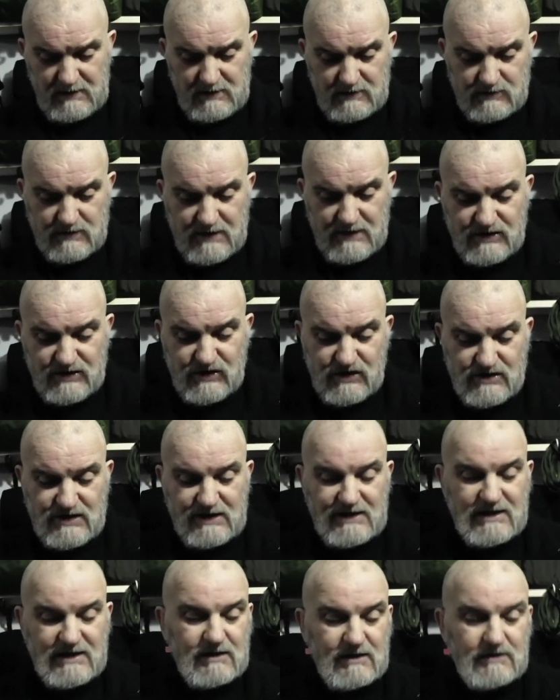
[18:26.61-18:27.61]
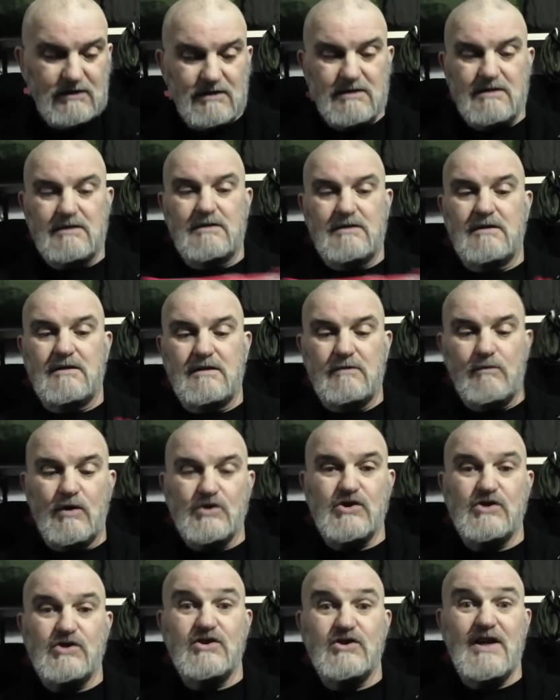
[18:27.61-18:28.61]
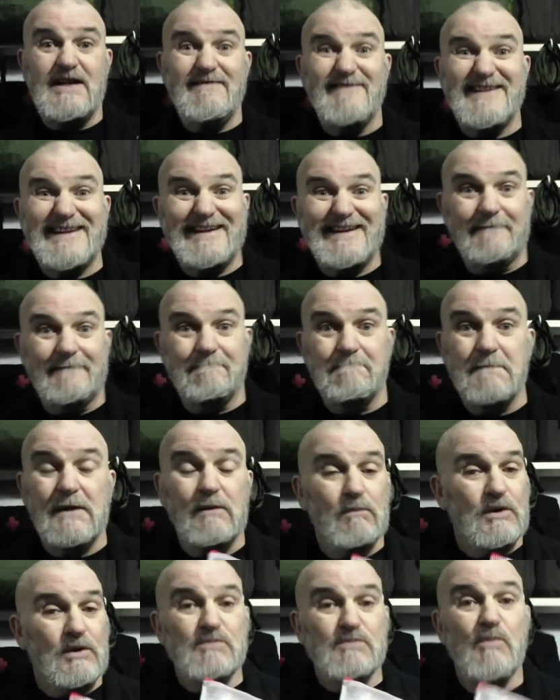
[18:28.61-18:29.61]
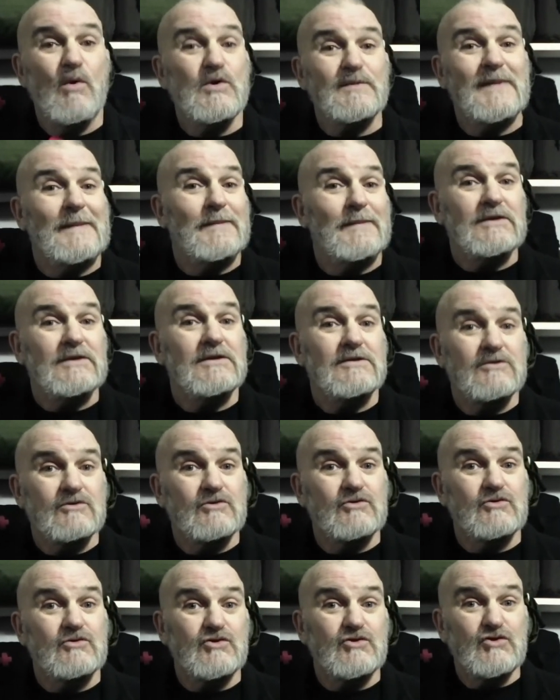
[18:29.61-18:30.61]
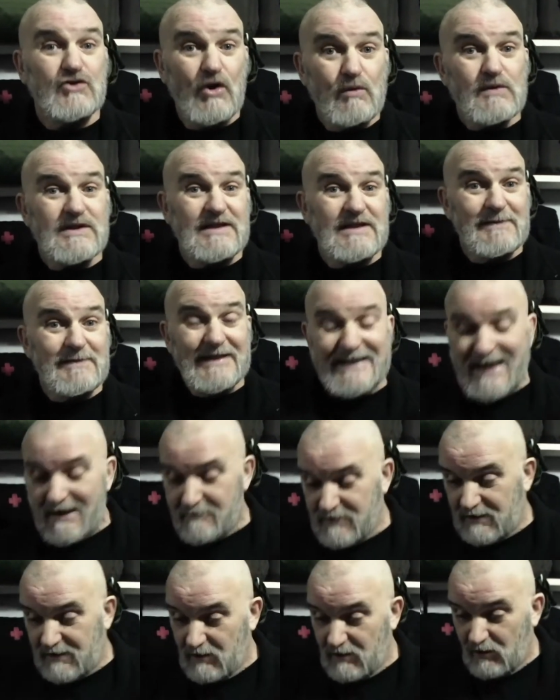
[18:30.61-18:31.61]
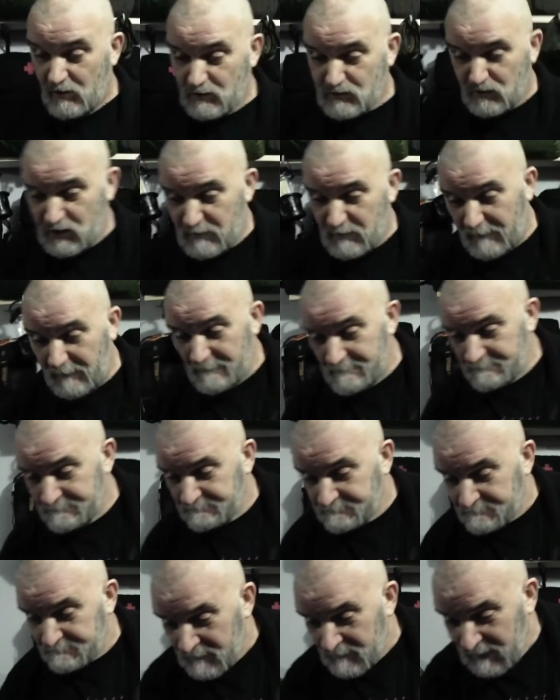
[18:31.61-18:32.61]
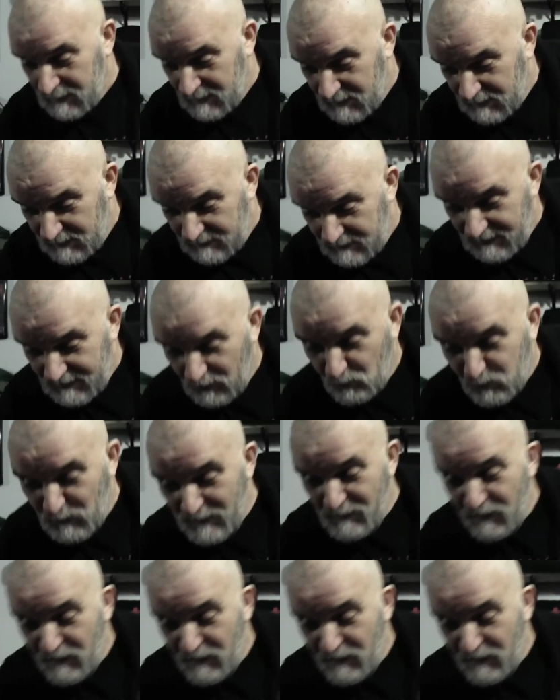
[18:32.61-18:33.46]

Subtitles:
So that's just a little wash and shaving kit, which most people don't seem to carry or talk about. Now with